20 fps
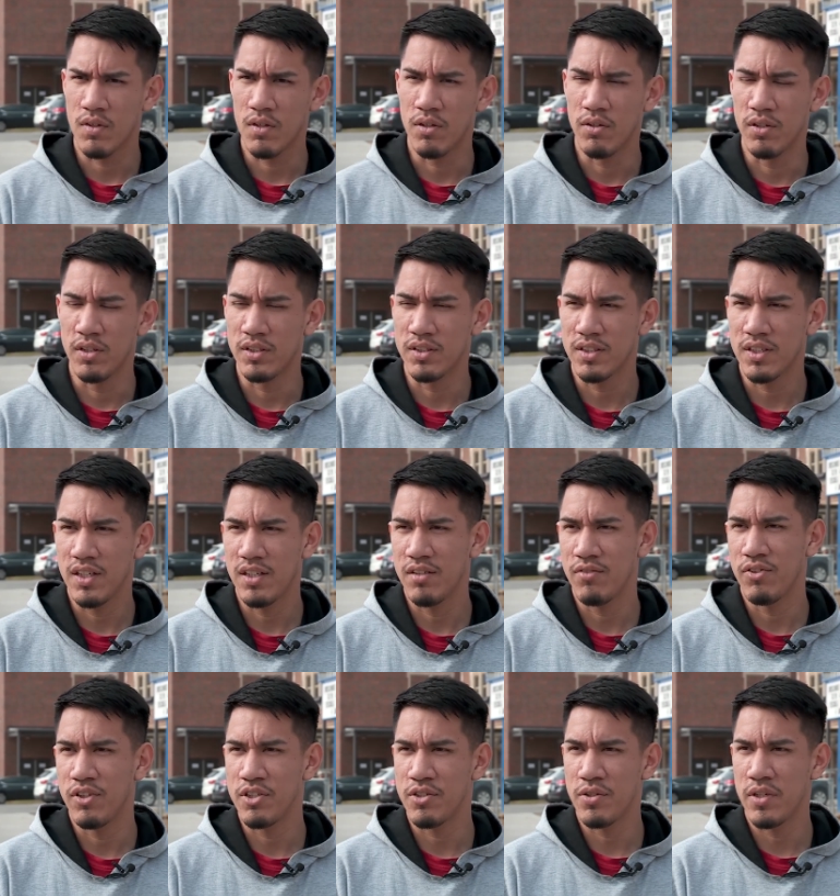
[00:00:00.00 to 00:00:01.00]
Well, it's kind
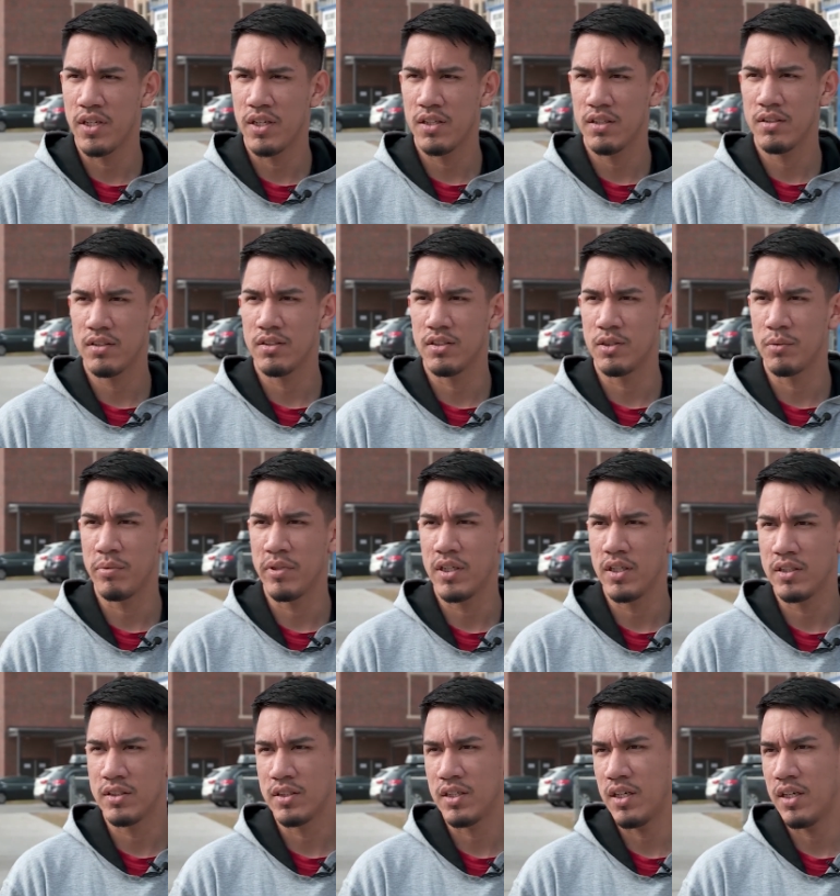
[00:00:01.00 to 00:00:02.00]
of frustrating just
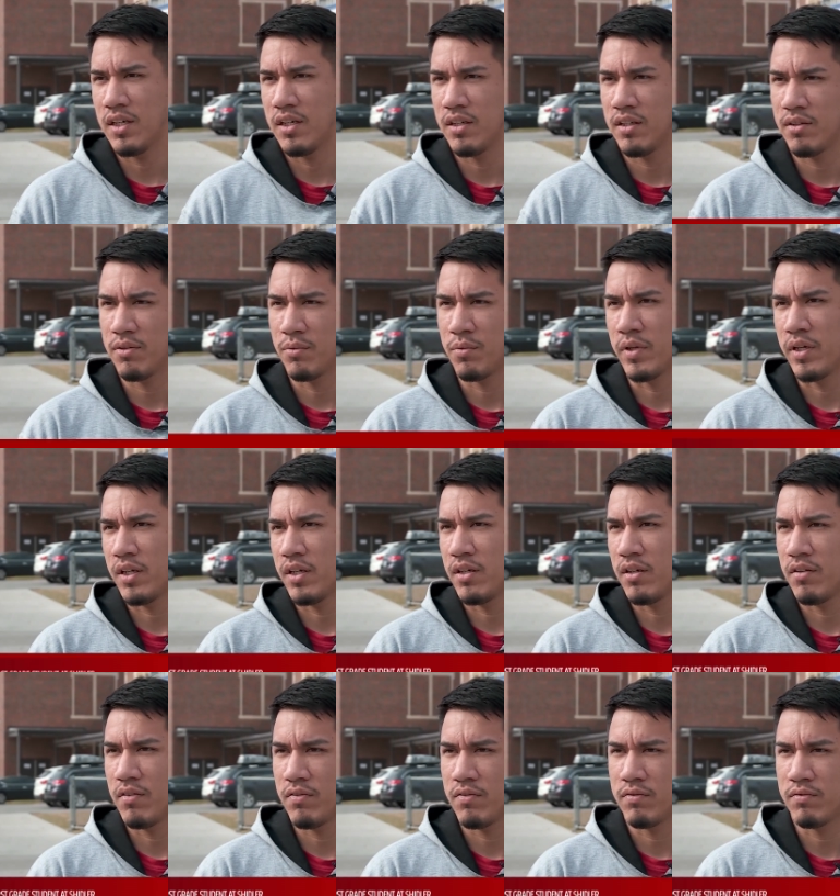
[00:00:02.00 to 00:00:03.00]
because I went
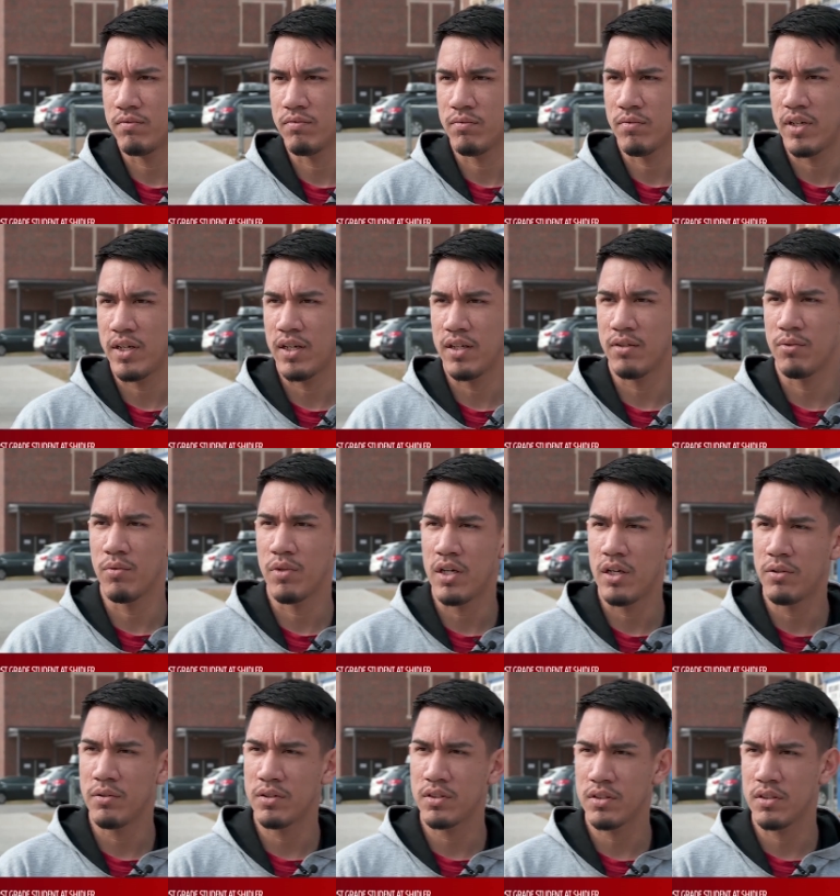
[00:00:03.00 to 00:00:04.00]
here like when
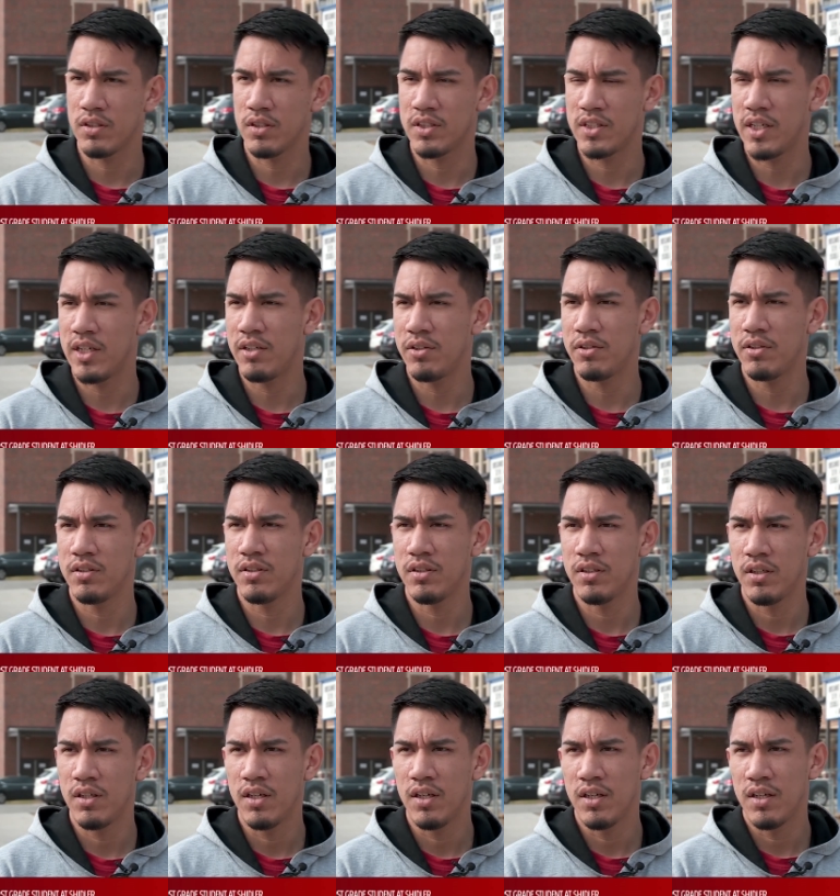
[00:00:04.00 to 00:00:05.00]
I was a child,
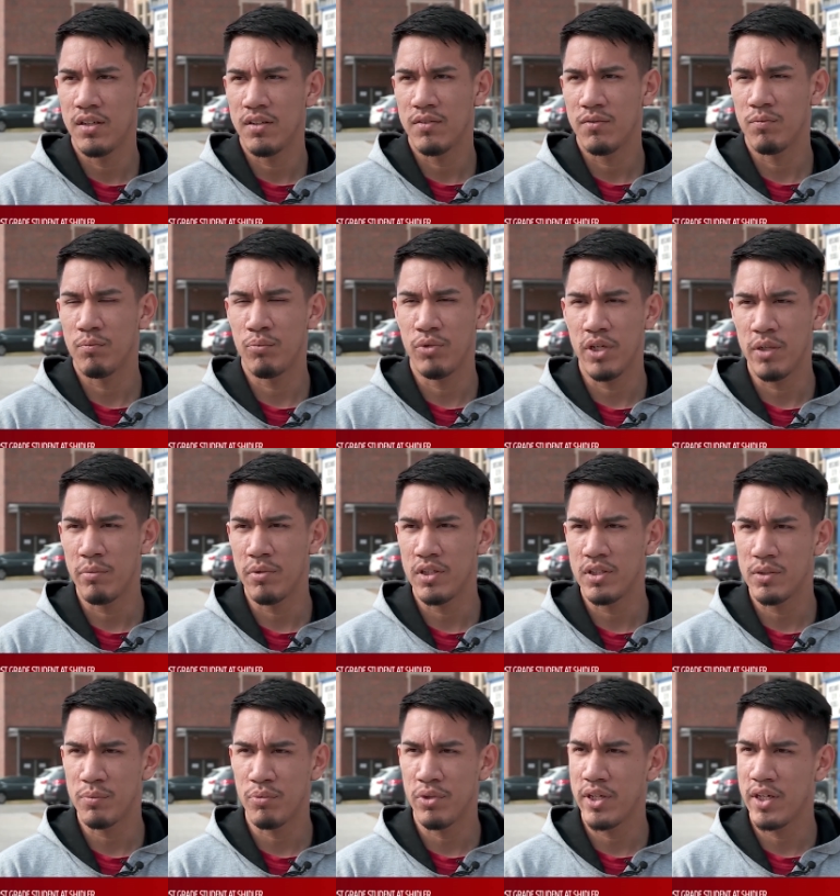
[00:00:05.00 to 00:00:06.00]
pretty
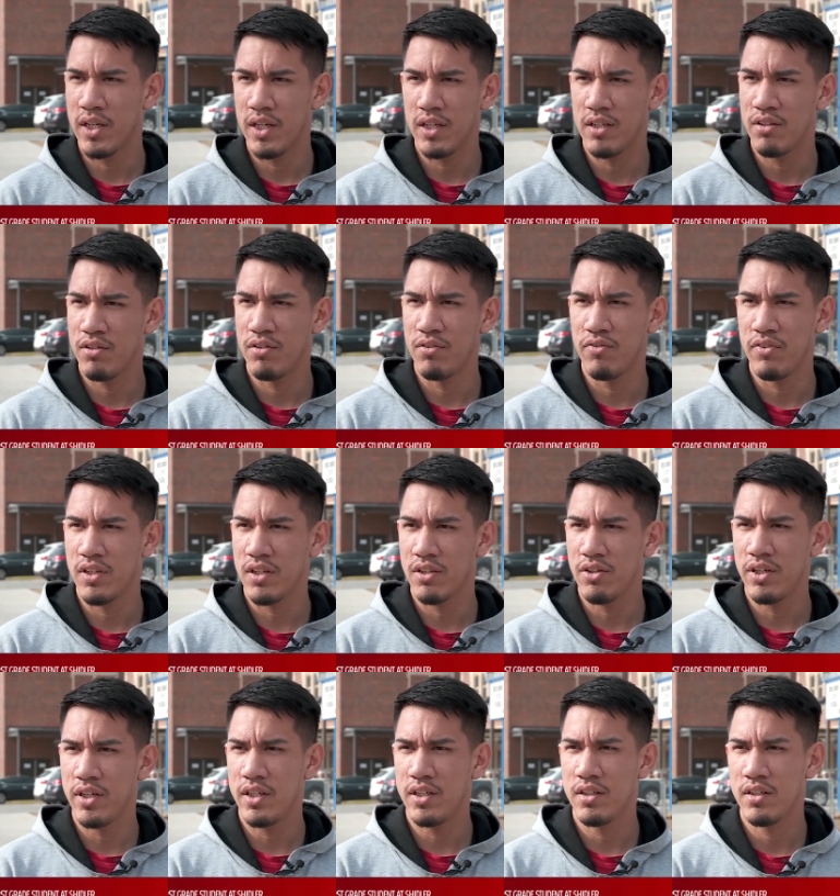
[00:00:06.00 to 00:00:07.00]
much pre K through fifth
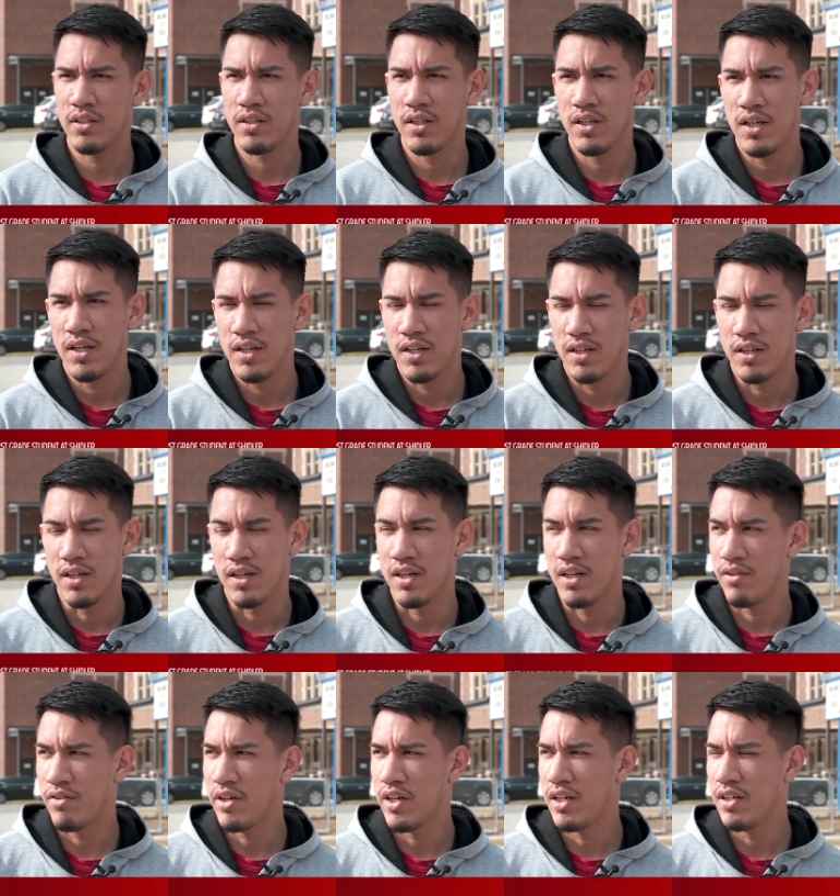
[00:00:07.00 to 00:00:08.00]
grade. I
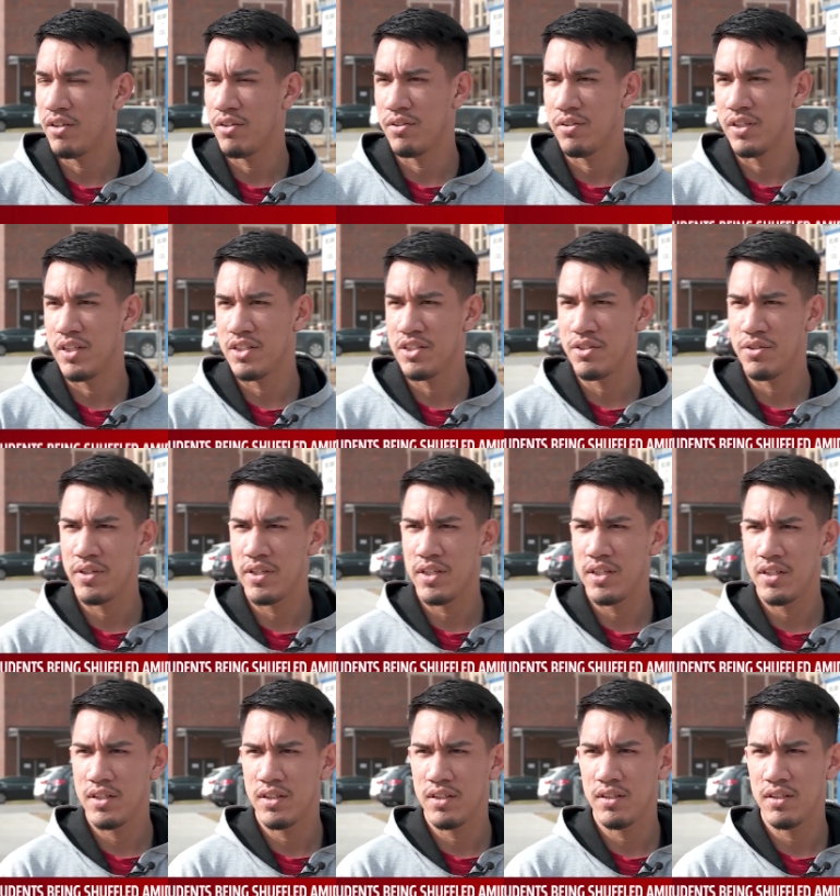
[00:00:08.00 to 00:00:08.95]
never had no issue here.